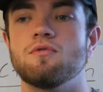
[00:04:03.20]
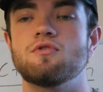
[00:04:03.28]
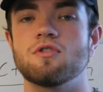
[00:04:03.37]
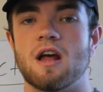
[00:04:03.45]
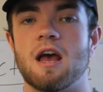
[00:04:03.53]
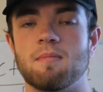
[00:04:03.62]
You
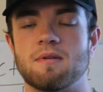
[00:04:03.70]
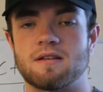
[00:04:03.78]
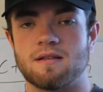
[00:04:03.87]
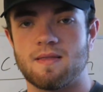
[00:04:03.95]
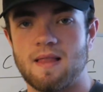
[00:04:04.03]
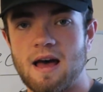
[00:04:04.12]
should
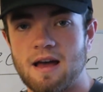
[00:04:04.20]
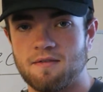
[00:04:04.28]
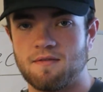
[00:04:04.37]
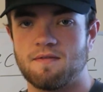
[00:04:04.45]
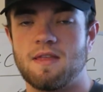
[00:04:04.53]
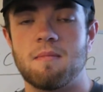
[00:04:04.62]
happen to
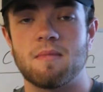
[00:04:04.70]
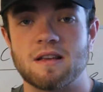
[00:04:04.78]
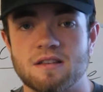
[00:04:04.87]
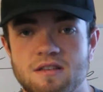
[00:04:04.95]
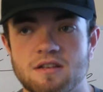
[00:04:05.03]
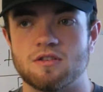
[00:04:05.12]
life, if that
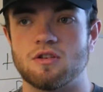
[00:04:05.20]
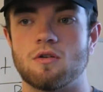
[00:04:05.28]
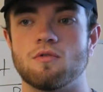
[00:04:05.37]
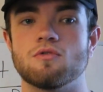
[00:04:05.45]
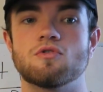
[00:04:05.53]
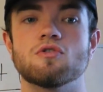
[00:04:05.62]
makes sense. You
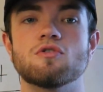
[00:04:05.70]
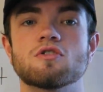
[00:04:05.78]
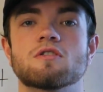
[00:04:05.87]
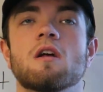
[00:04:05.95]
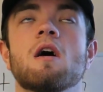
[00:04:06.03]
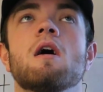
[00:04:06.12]
know, you shouldn't
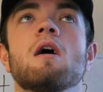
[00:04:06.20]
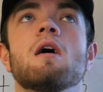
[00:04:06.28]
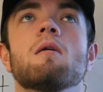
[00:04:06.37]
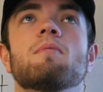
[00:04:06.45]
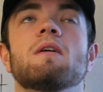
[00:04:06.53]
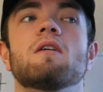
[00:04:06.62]
just
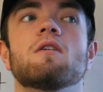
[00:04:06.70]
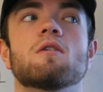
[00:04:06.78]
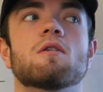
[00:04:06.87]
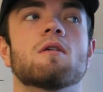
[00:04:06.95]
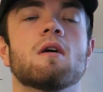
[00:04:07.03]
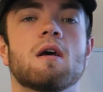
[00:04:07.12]
be
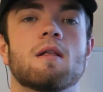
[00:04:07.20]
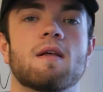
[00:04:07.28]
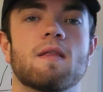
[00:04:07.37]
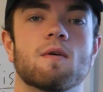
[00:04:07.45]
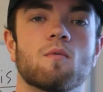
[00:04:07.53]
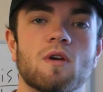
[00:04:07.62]
here
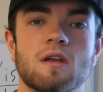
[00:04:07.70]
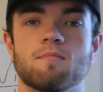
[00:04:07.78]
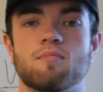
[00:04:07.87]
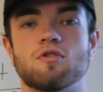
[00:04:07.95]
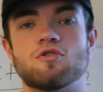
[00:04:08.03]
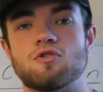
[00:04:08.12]
letting the
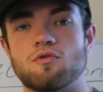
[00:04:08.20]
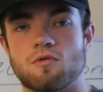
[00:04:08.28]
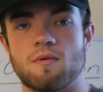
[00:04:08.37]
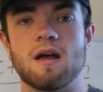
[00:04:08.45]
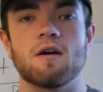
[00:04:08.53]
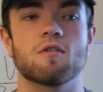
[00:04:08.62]
wind push
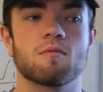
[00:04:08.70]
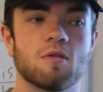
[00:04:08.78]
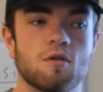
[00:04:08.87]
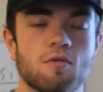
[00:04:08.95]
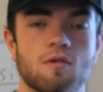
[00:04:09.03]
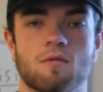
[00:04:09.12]
you around or
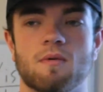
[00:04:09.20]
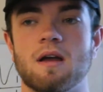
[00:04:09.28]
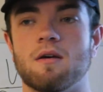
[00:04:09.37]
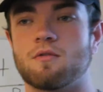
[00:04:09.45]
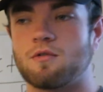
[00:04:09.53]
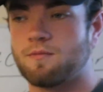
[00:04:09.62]
blow you
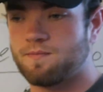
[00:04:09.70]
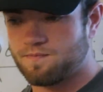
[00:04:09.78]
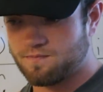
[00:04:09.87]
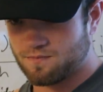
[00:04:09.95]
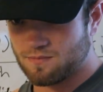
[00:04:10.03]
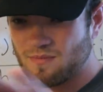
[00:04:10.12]
around or
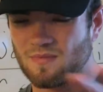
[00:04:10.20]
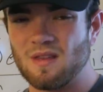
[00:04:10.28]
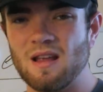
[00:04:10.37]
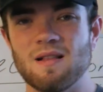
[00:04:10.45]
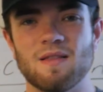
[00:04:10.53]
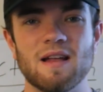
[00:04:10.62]

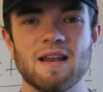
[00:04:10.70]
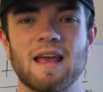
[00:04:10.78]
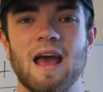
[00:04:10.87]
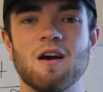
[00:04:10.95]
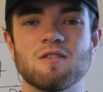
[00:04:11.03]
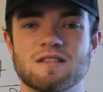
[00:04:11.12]

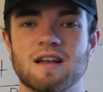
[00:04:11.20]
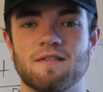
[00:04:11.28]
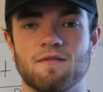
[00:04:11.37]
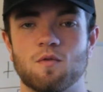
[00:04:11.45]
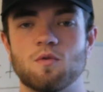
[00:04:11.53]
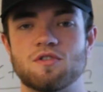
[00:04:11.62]
letting
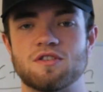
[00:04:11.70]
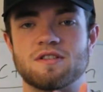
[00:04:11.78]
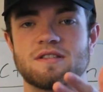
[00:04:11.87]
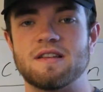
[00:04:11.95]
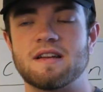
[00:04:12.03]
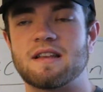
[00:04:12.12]
outside
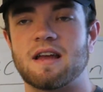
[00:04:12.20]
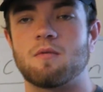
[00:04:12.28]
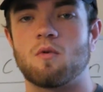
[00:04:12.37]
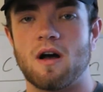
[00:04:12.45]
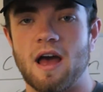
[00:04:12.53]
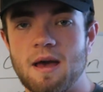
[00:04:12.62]
forces
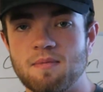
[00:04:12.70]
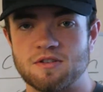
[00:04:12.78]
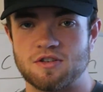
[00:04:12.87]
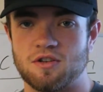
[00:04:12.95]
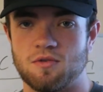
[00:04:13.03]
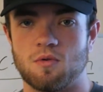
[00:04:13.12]
dictate what
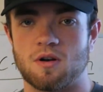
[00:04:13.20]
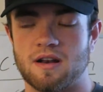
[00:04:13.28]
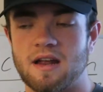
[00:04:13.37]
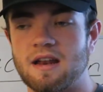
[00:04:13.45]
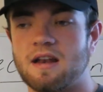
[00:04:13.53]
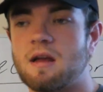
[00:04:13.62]
happens to you on
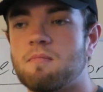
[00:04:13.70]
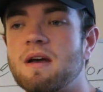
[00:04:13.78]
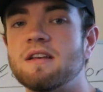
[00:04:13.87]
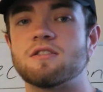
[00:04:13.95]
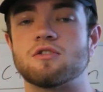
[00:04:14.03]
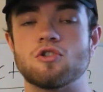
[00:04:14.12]
a day-to-day
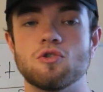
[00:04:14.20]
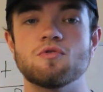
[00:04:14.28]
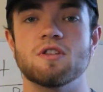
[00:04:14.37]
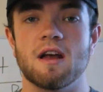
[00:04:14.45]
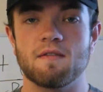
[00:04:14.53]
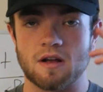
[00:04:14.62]
basis. You
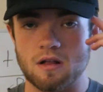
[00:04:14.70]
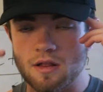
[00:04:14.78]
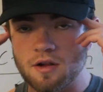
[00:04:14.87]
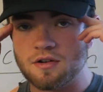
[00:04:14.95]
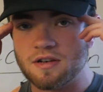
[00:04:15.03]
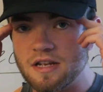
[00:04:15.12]
should have a
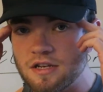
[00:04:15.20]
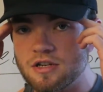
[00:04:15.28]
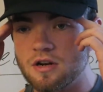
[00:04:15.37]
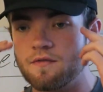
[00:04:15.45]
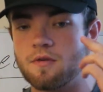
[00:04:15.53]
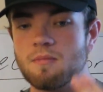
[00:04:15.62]
clear
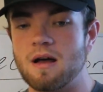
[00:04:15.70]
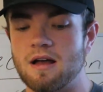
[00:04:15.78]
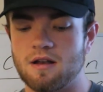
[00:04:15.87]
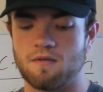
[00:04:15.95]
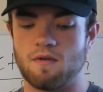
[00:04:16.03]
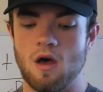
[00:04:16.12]
intention of your
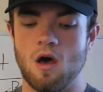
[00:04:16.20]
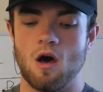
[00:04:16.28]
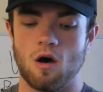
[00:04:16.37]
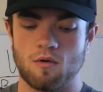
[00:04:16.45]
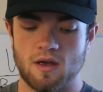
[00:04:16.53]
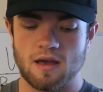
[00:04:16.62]
mind of,
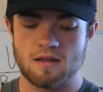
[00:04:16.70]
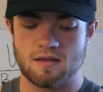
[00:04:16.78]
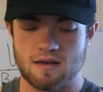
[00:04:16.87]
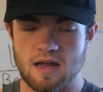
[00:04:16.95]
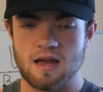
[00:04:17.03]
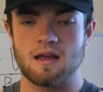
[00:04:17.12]
okay,
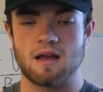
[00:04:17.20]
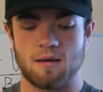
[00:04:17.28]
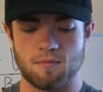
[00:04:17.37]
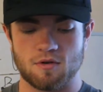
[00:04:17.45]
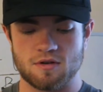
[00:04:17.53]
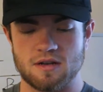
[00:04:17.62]
today
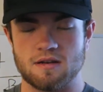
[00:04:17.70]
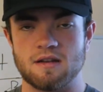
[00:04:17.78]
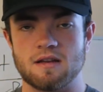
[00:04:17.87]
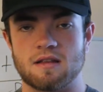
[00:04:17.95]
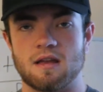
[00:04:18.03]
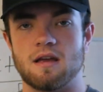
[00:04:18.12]
I'm going to
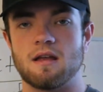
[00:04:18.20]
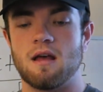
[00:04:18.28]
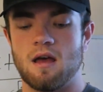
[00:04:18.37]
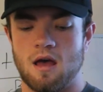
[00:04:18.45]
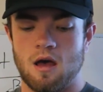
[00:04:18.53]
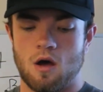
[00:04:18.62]

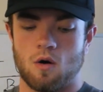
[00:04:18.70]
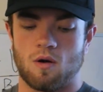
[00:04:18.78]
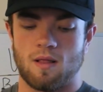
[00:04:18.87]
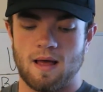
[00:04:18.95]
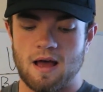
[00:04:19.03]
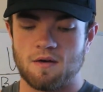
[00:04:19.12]
dictate
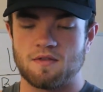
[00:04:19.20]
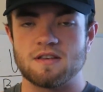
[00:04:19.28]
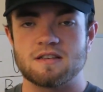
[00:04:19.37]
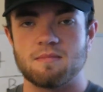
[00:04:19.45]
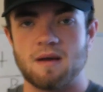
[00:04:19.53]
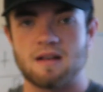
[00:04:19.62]
or allow
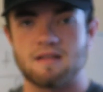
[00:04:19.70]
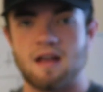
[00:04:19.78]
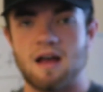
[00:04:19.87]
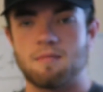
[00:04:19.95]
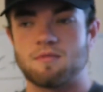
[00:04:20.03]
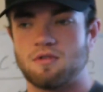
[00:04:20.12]
this amount of
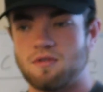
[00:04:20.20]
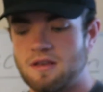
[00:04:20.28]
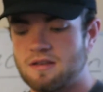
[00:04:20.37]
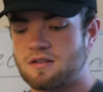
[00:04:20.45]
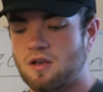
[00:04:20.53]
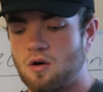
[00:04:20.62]
time to
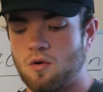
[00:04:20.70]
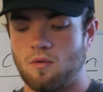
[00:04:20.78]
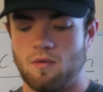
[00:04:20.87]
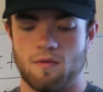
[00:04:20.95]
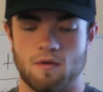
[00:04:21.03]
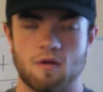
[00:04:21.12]
this
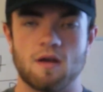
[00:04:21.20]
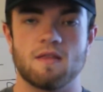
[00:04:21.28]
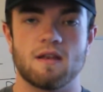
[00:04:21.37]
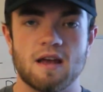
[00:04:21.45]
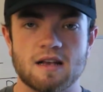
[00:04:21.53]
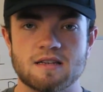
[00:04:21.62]
goal.
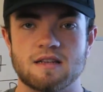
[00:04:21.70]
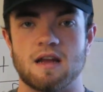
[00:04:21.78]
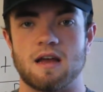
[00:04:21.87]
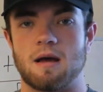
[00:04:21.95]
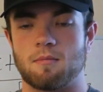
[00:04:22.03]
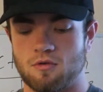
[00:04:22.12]
Okay, the next
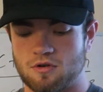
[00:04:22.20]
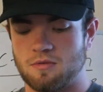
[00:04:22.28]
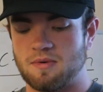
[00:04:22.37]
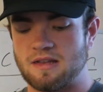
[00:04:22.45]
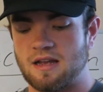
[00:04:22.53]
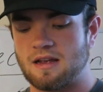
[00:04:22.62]
day I'm going
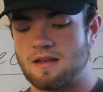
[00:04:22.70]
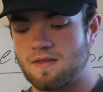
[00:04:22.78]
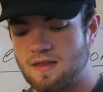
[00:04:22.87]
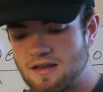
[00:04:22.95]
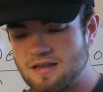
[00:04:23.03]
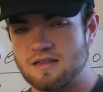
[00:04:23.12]
to be
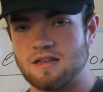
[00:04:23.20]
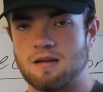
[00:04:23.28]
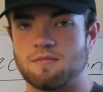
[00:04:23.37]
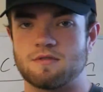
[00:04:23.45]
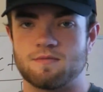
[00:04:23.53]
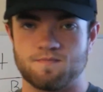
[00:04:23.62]
taking these
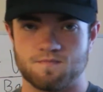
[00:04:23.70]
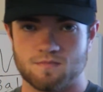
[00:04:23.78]
steps.